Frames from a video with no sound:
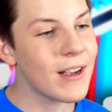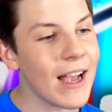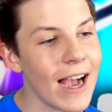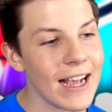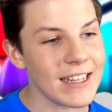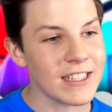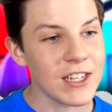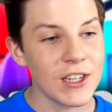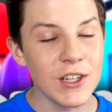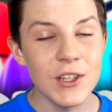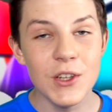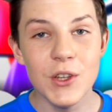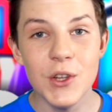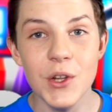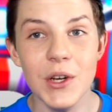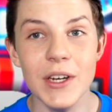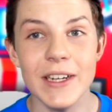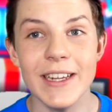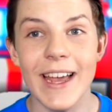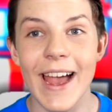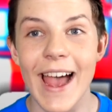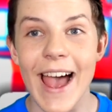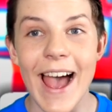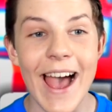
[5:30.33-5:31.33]
But guys,
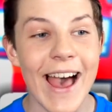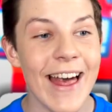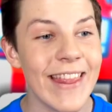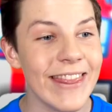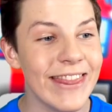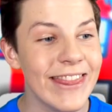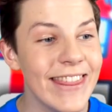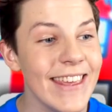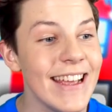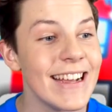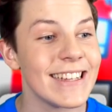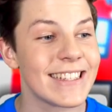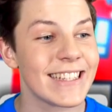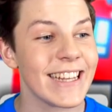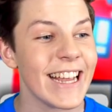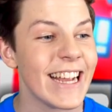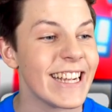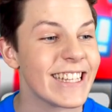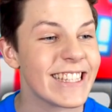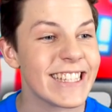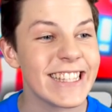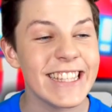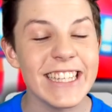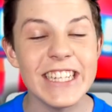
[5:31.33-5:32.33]
look at this.
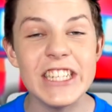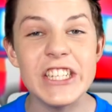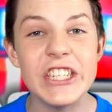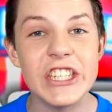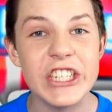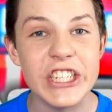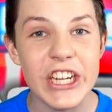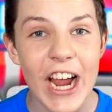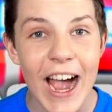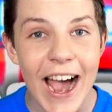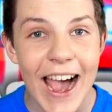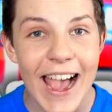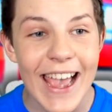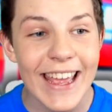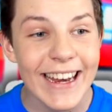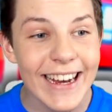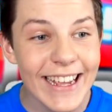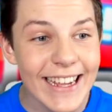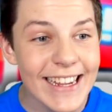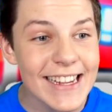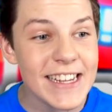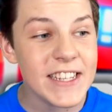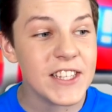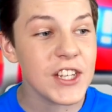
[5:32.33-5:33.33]
It's the
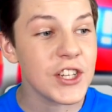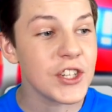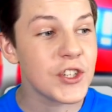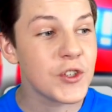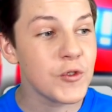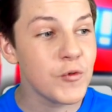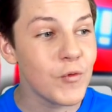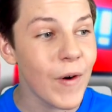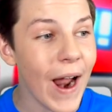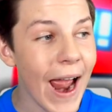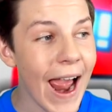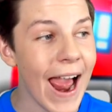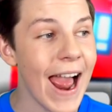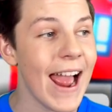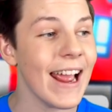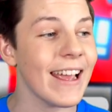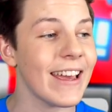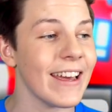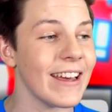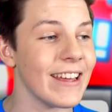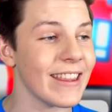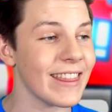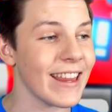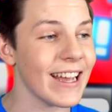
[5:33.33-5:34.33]
Chinese
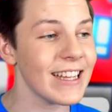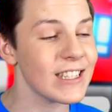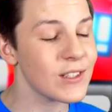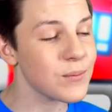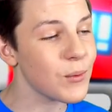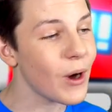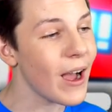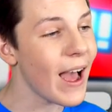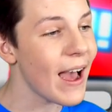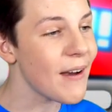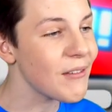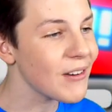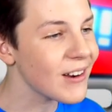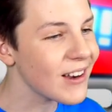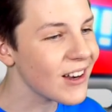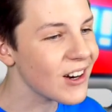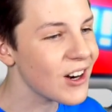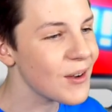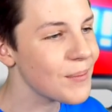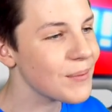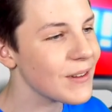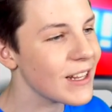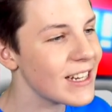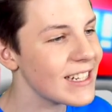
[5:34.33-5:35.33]
dragon. That's what
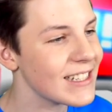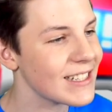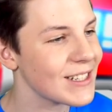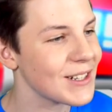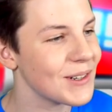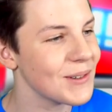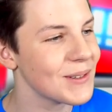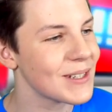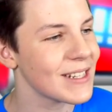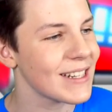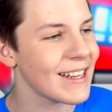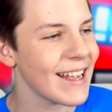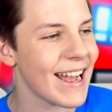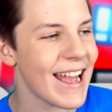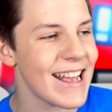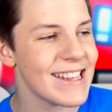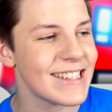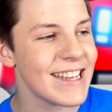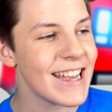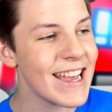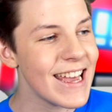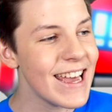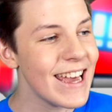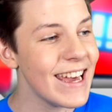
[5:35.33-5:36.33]
Avocado Place calls it,
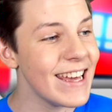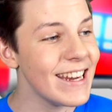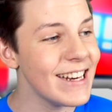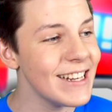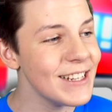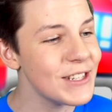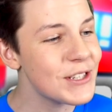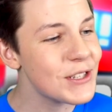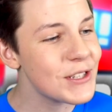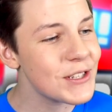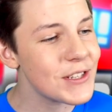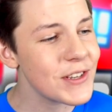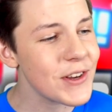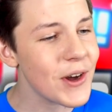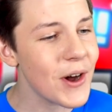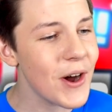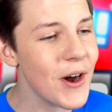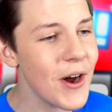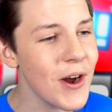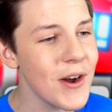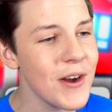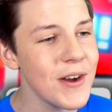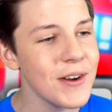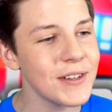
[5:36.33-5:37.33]
guys. It is
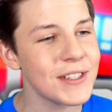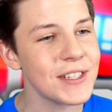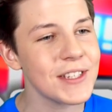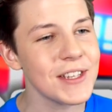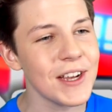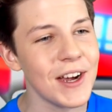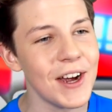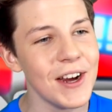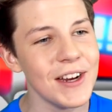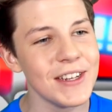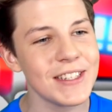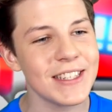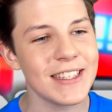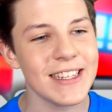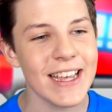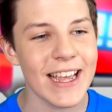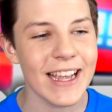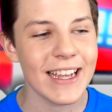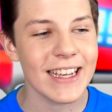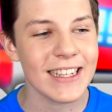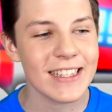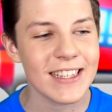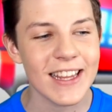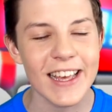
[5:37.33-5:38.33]
so, so
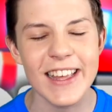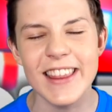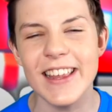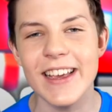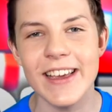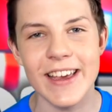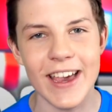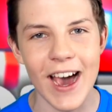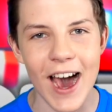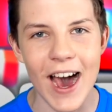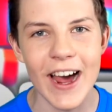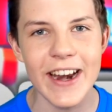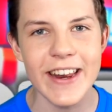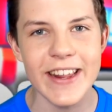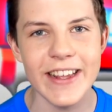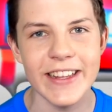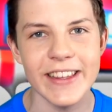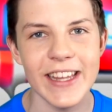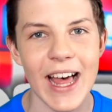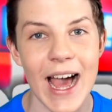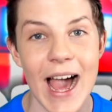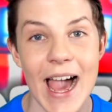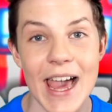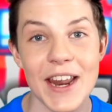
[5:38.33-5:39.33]
sick. It's like the
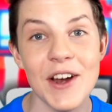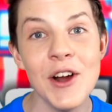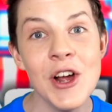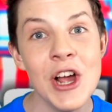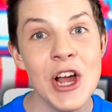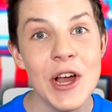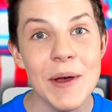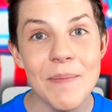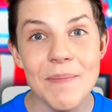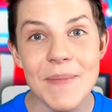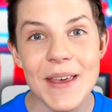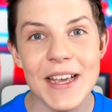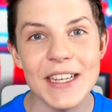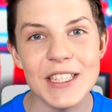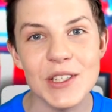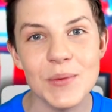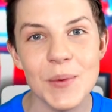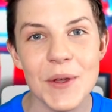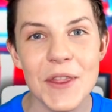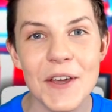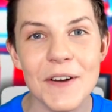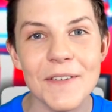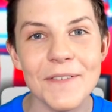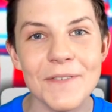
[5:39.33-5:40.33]
Guardian line
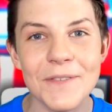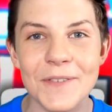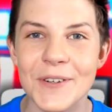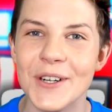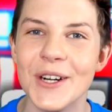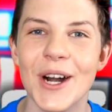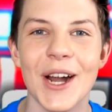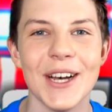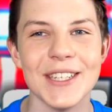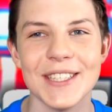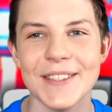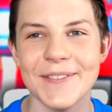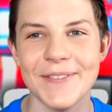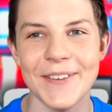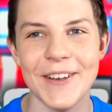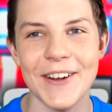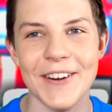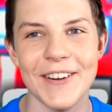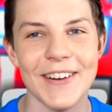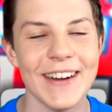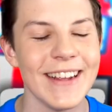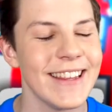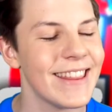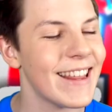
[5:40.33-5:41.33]
mixed with a Frost
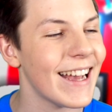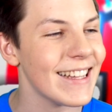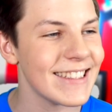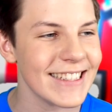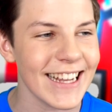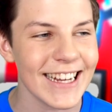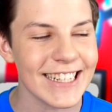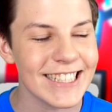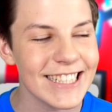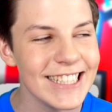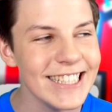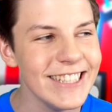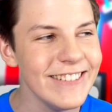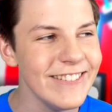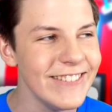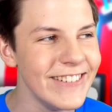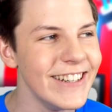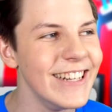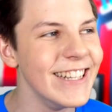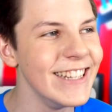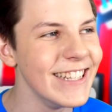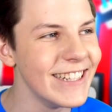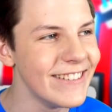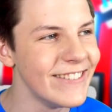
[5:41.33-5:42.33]
Fury. That's actually
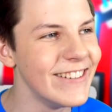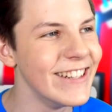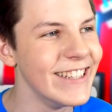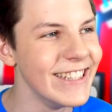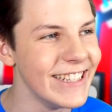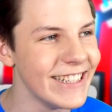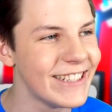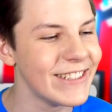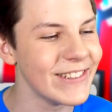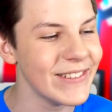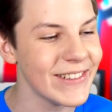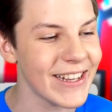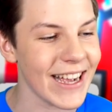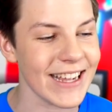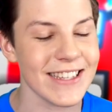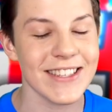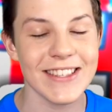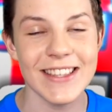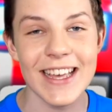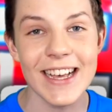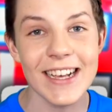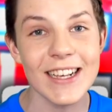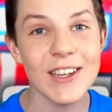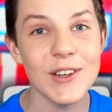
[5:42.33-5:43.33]
really, really cool,
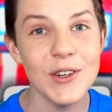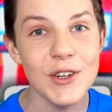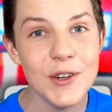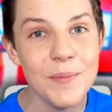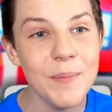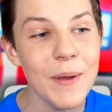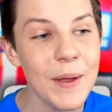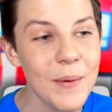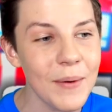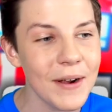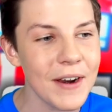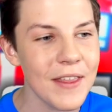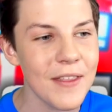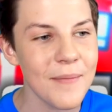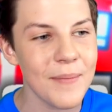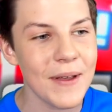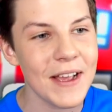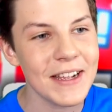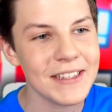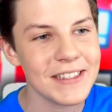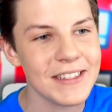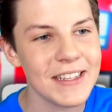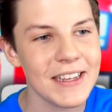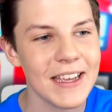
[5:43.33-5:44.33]
guys. That could be one of the
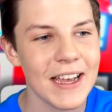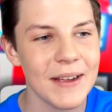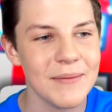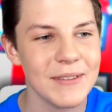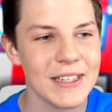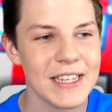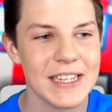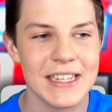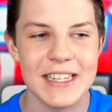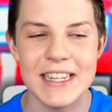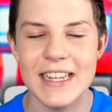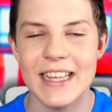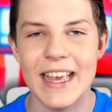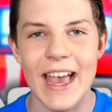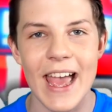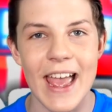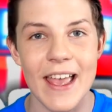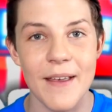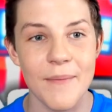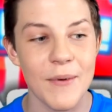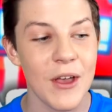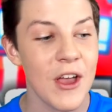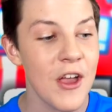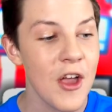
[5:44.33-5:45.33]
pets that comes into the
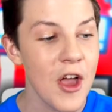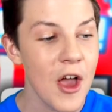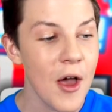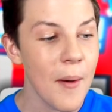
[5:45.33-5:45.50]
game.